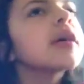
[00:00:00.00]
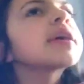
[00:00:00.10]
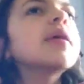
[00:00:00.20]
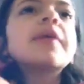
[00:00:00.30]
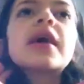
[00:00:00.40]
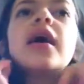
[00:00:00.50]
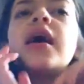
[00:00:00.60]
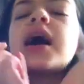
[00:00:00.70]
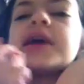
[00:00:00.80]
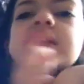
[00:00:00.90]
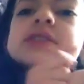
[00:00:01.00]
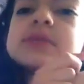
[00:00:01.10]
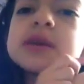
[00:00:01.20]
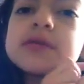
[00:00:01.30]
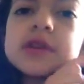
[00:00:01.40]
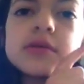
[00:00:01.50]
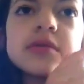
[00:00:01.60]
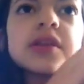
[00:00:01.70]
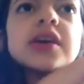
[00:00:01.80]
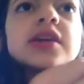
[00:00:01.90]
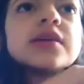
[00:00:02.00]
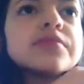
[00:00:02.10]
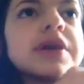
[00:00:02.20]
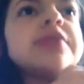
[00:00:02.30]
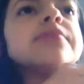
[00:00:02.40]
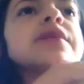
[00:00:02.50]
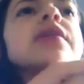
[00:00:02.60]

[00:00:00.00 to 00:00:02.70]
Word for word: can't make, I need to make a video with Annie and Brayden, but I